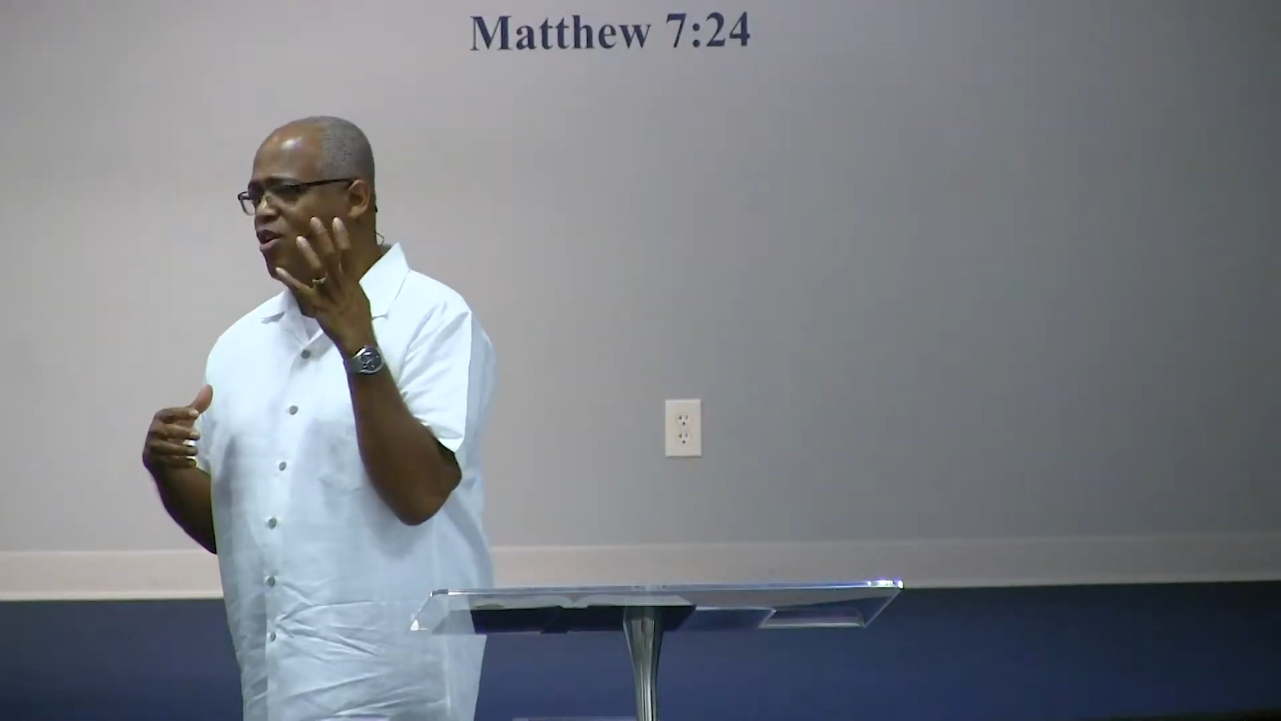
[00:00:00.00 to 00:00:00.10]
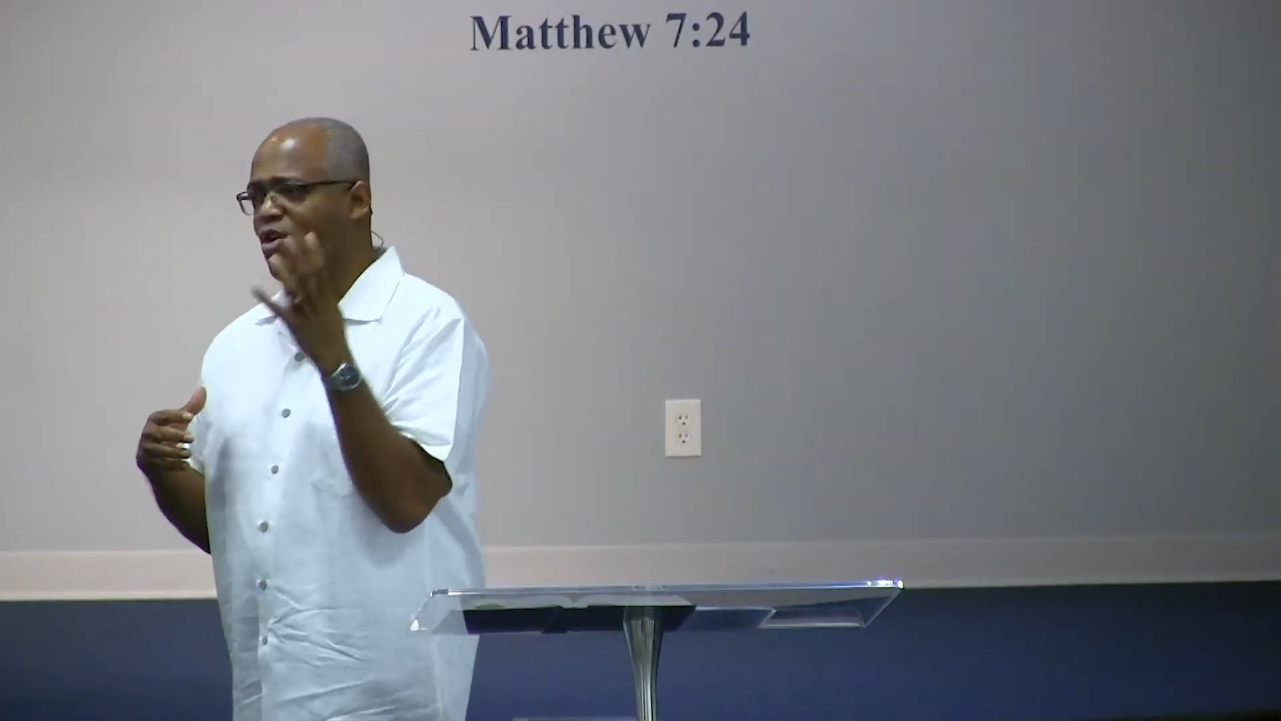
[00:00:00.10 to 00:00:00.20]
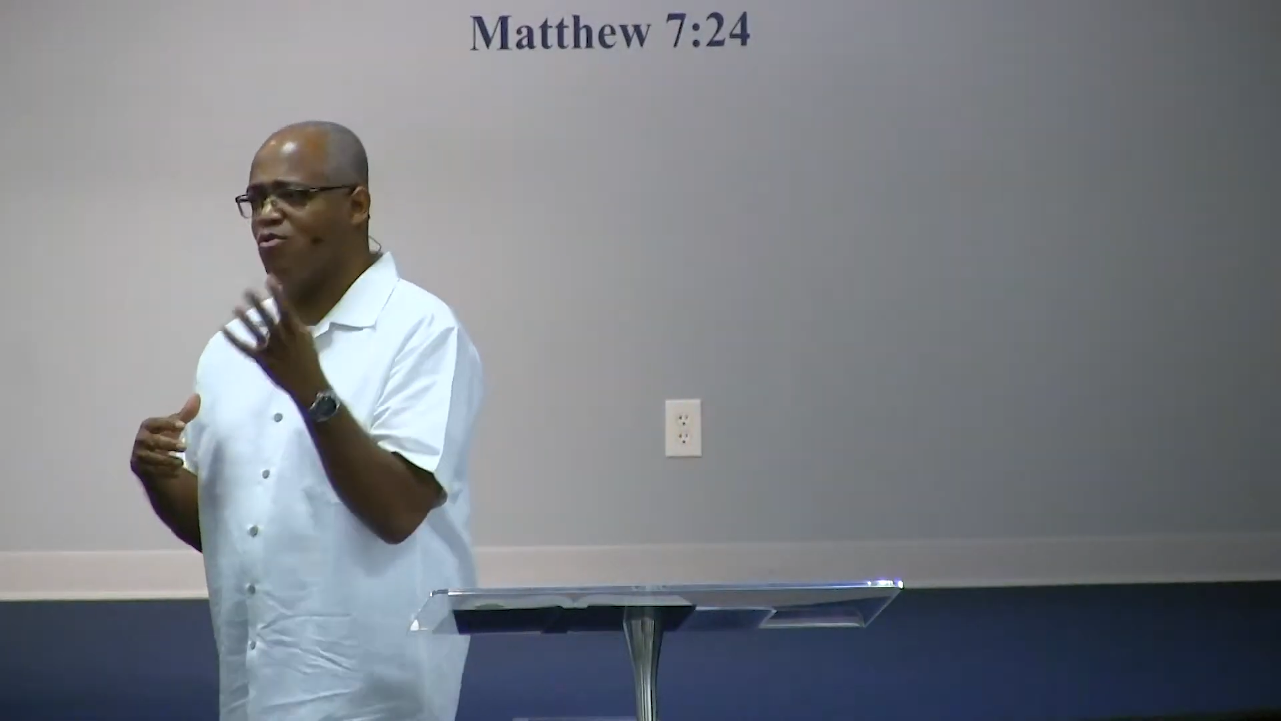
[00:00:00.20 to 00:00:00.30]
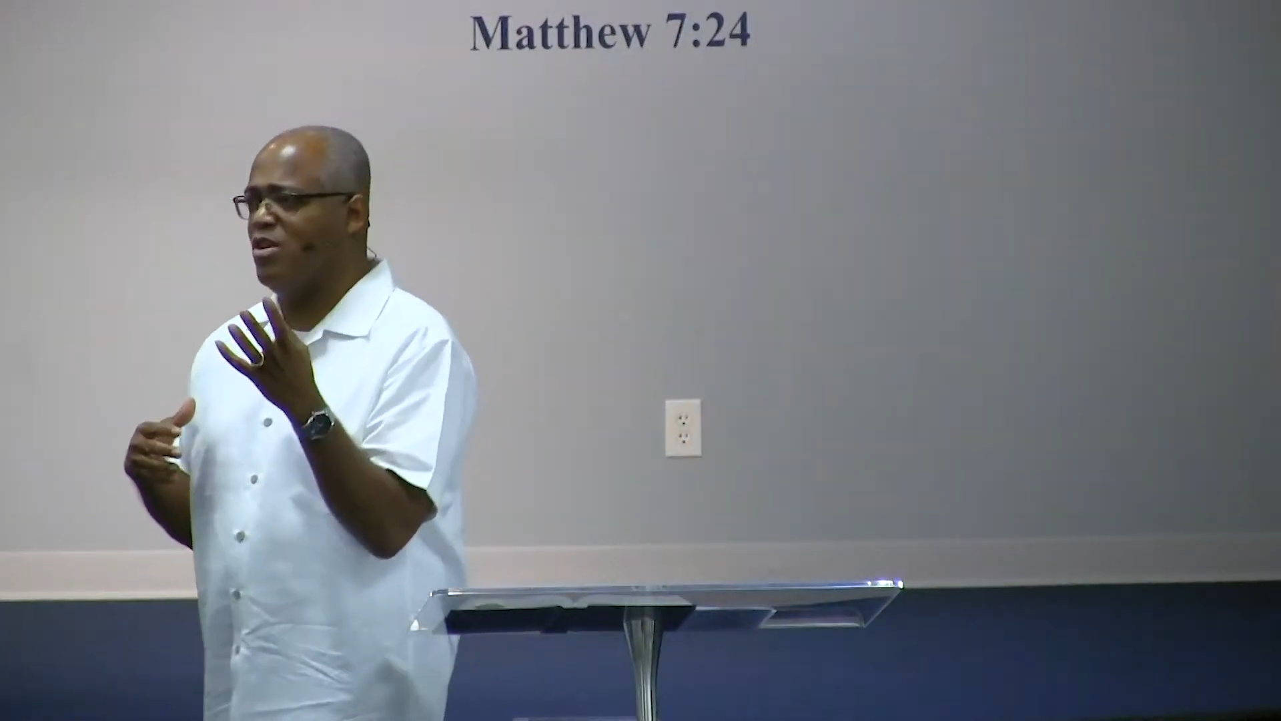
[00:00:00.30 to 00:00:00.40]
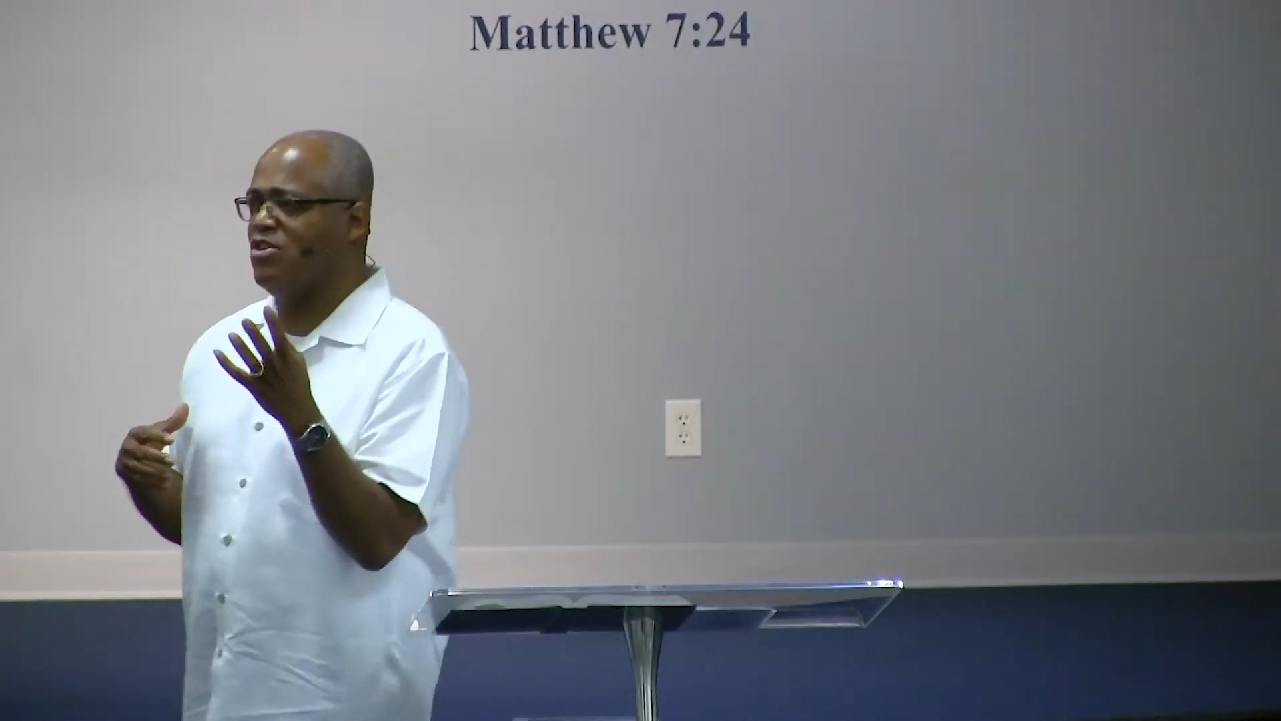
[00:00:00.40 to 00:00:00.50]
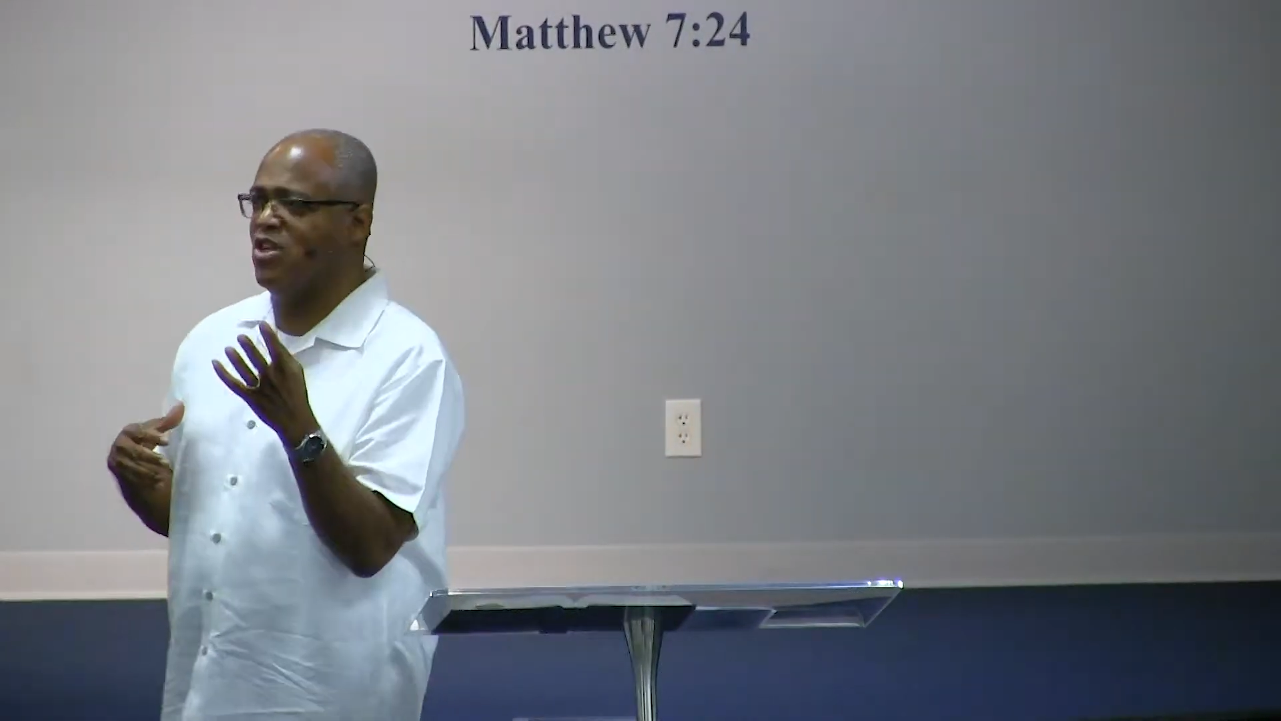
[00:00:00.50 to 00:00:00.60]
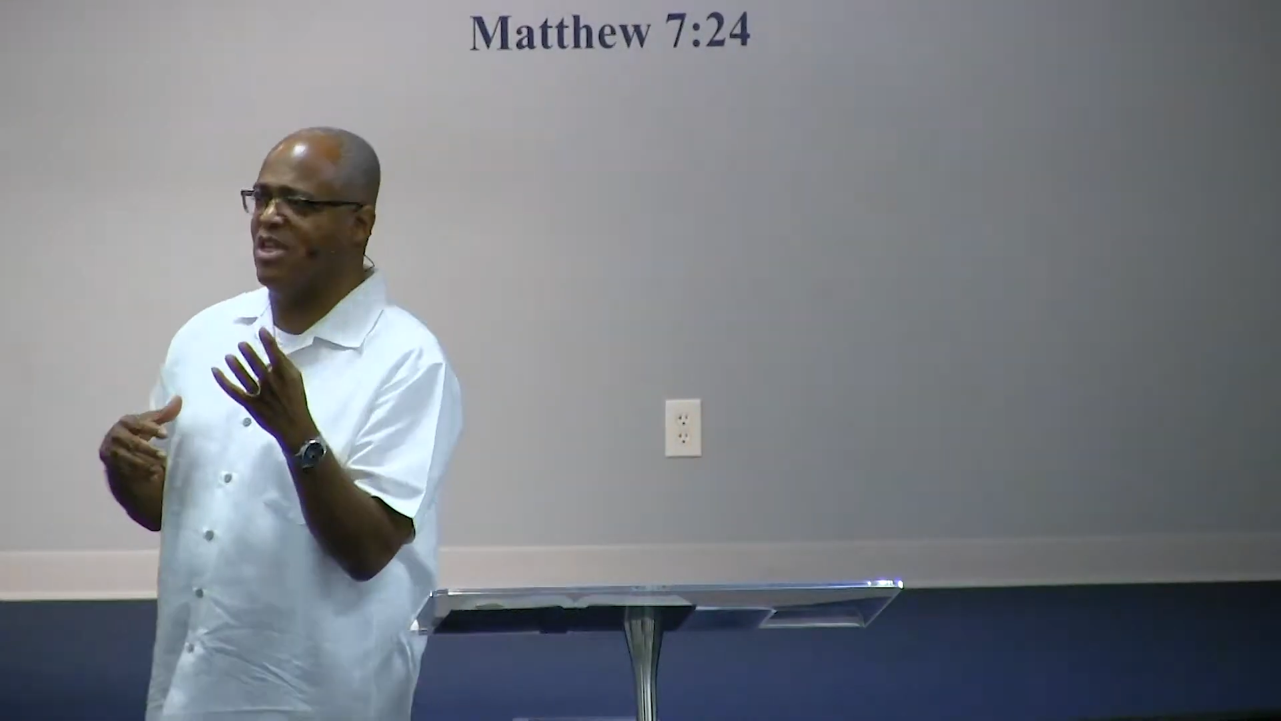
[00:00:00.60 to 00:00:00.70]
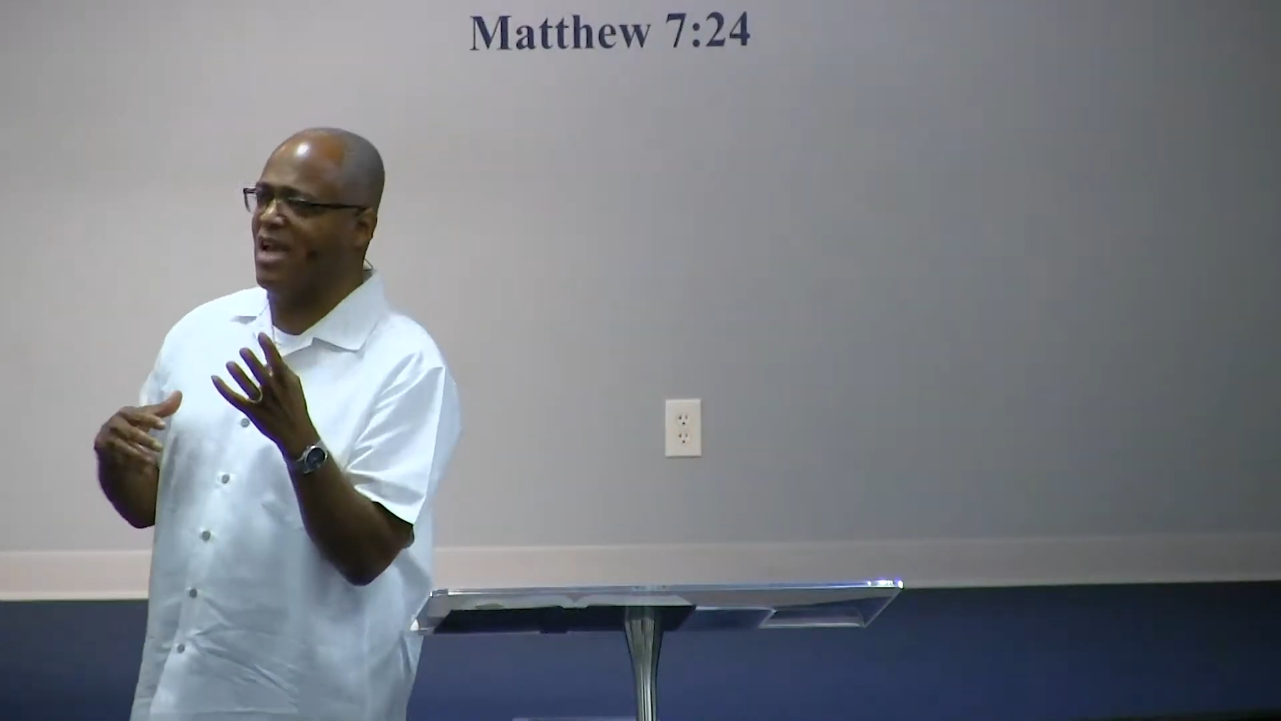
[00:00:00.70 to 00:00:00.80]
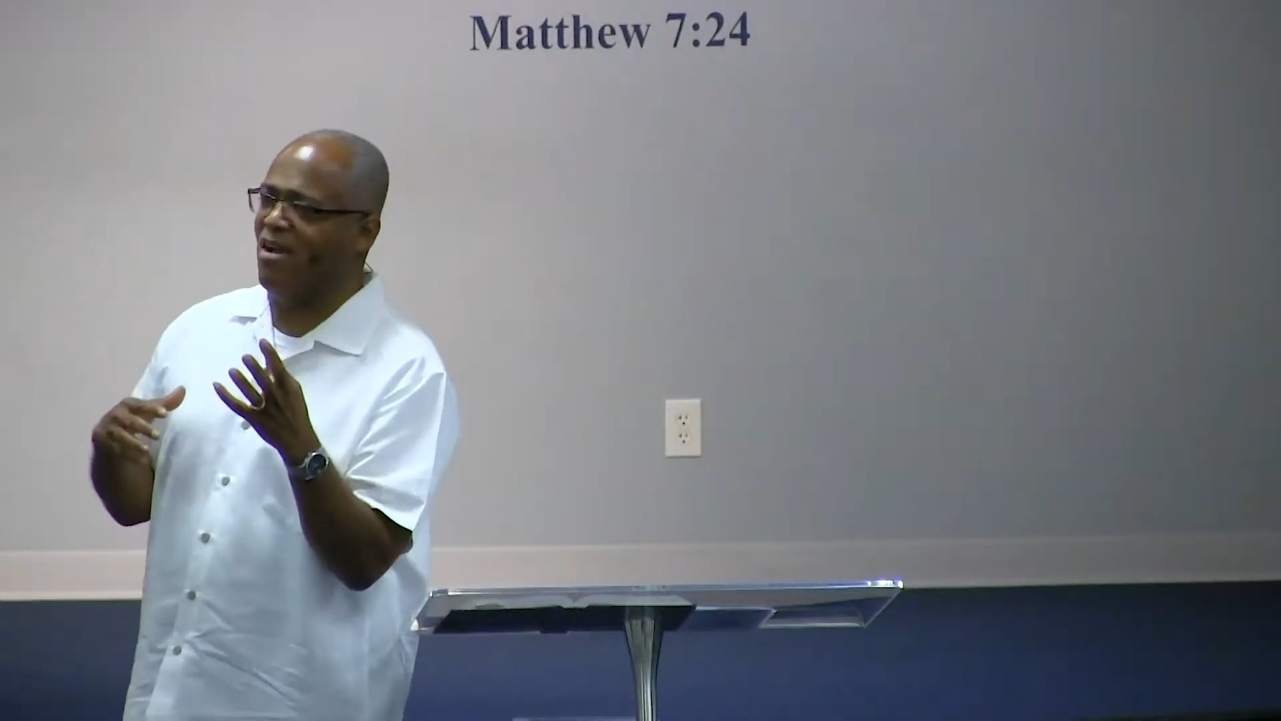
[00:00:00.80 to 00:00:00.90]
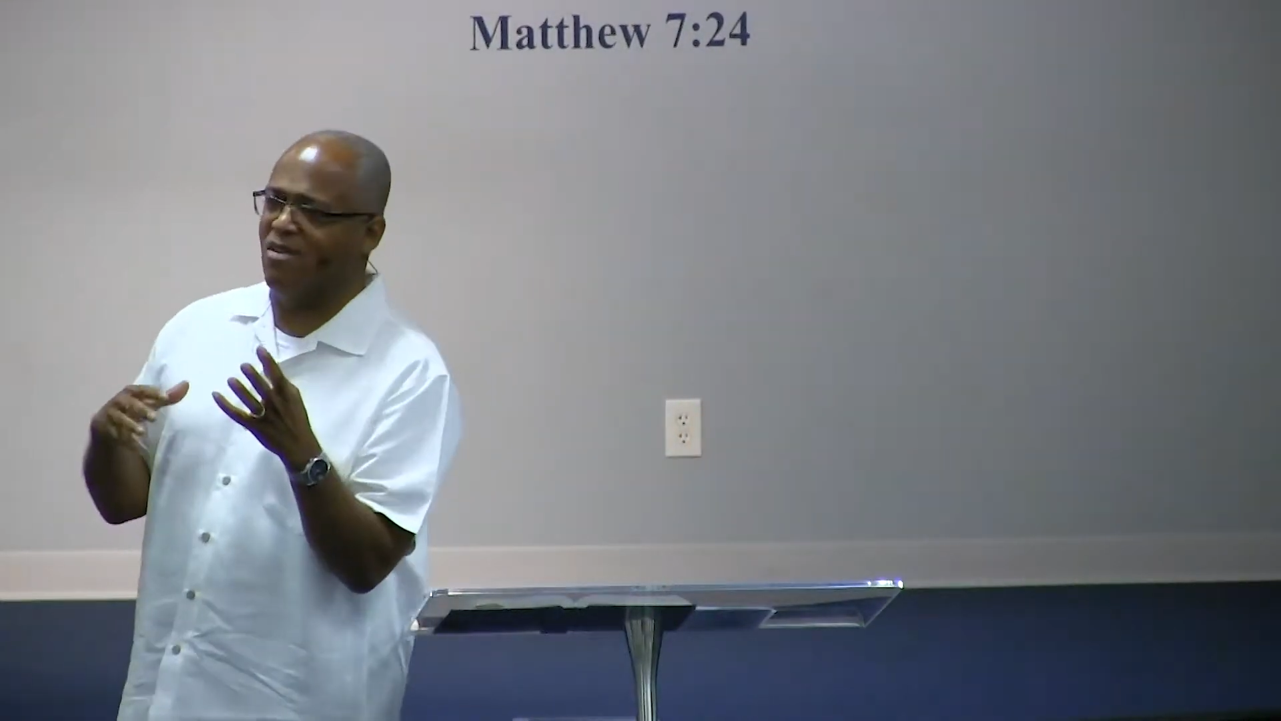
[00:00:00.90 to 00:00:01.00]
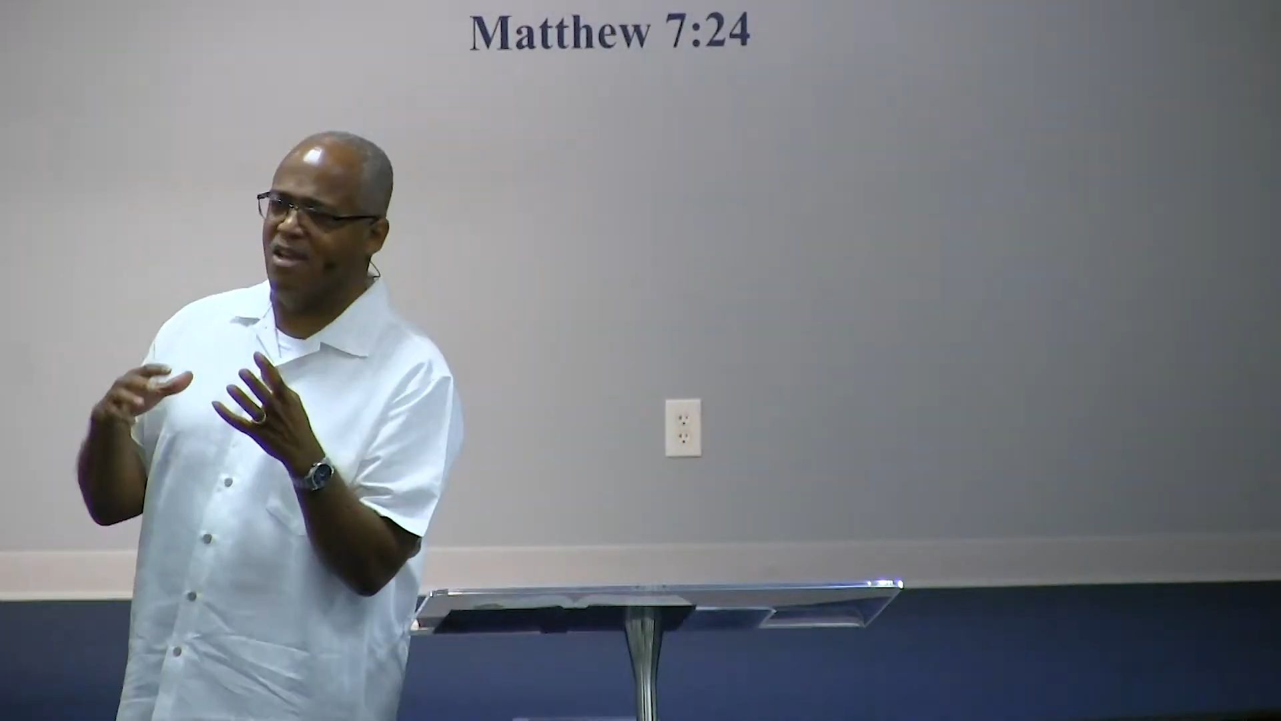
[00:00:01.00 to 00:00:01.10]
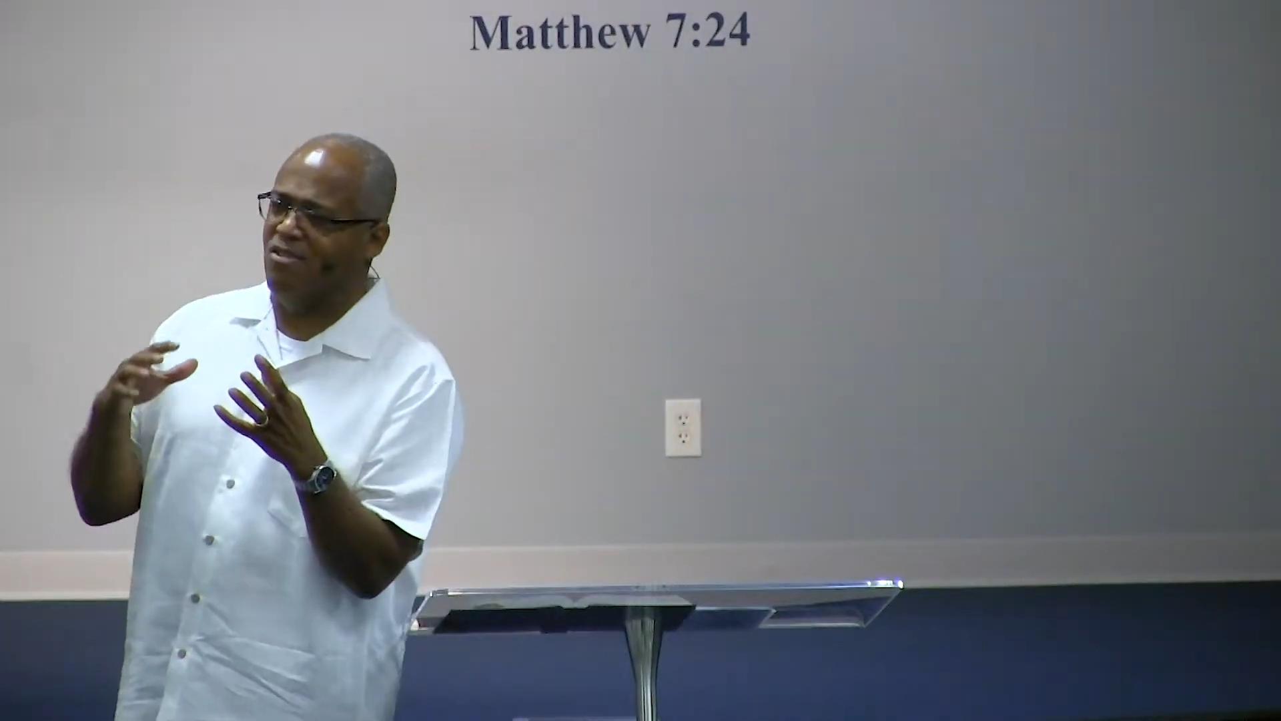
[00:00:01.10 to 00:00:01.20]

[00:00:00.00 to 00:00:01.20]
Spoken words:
are reaching out